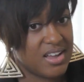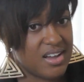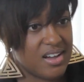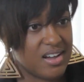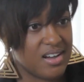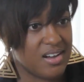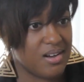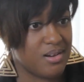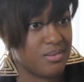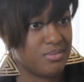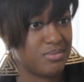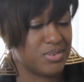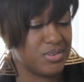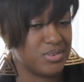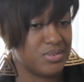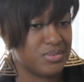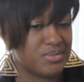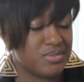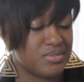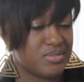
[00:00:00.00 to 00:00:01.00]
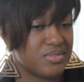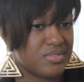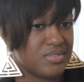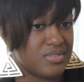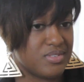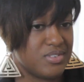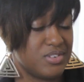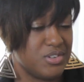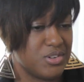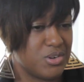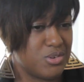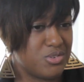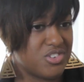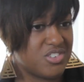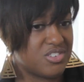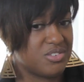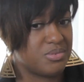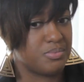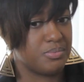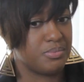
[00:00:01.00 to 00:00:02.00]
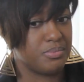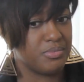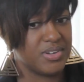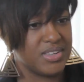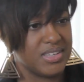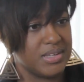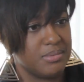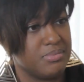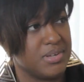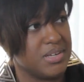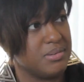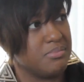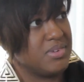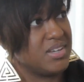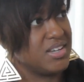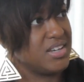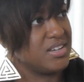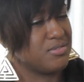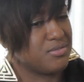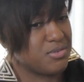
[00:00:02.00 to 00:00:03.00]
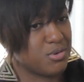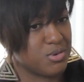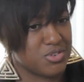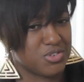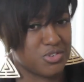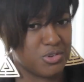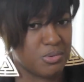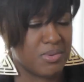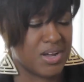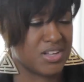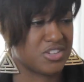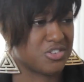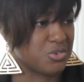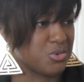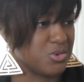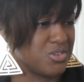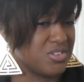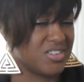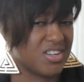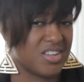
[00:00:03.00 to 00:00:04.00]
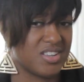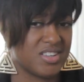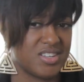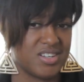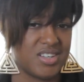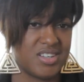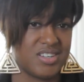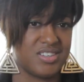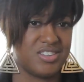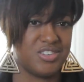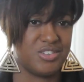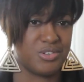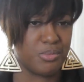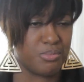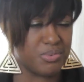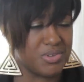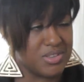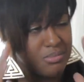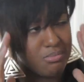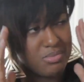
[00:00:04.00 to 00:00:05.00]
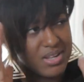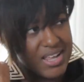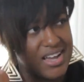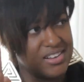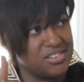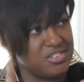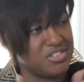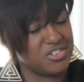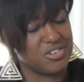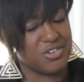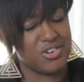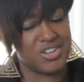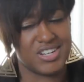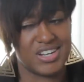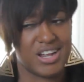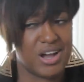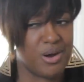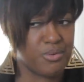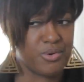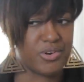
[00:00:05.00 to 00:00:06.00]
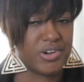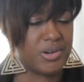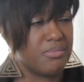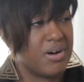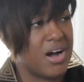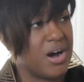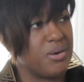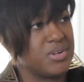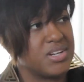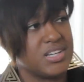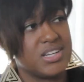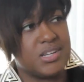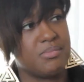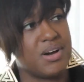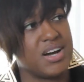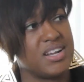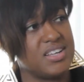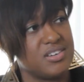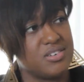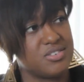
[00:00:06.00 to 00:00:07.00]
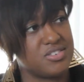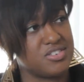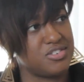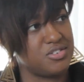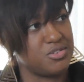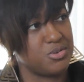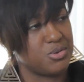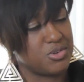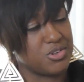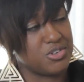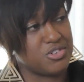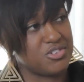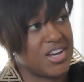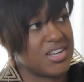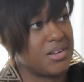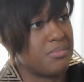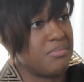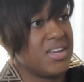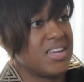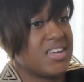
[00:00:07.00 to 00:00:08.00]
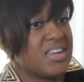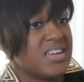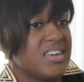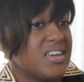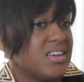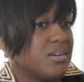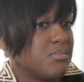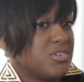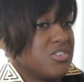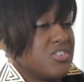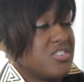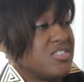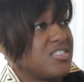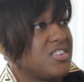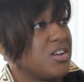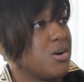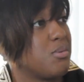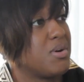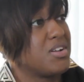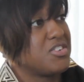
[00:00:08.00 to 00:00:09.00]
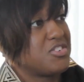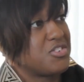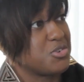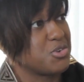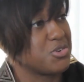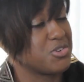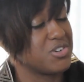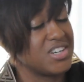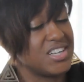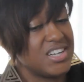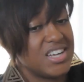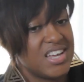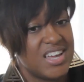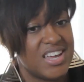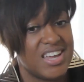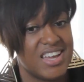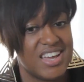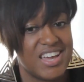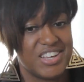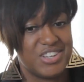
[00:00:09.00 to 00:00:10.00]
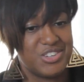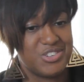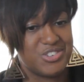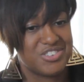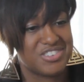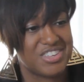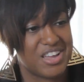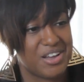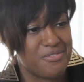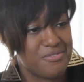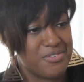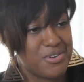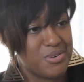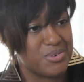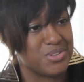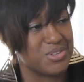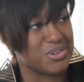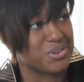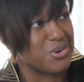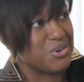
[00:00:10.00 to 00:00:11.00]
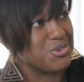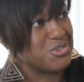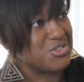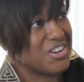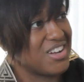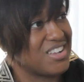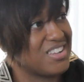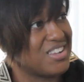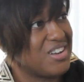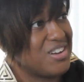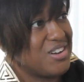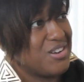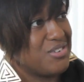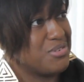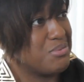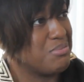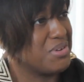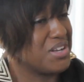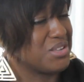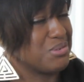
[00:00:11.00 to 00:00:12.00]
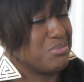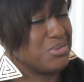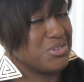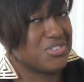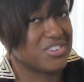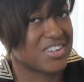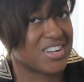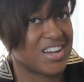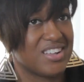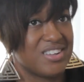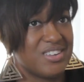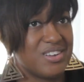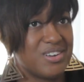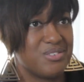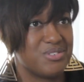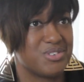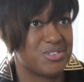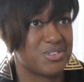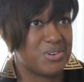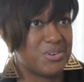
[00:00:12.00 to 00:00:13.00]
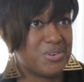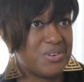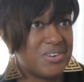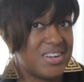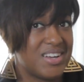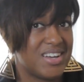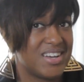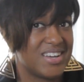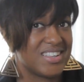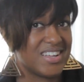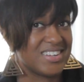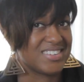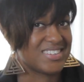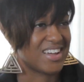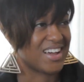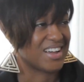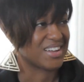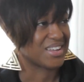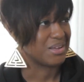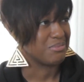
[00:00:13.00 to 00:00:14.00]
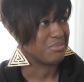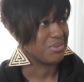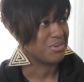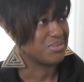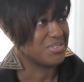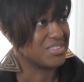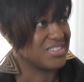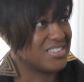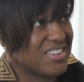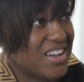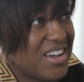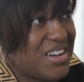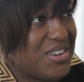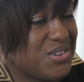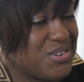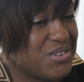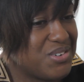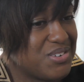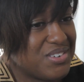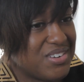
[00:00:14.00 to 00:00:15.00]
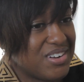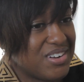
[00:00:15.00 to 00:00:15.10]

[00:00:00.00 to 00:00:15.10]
You know, just really be me and focus on my storytelling and, you know, put the blinders on and not worry about what anybody else is doing or try to make it hit, but just tell my story. And you just have fun with the culture I love and make the music I love. So that's how I came up with the title.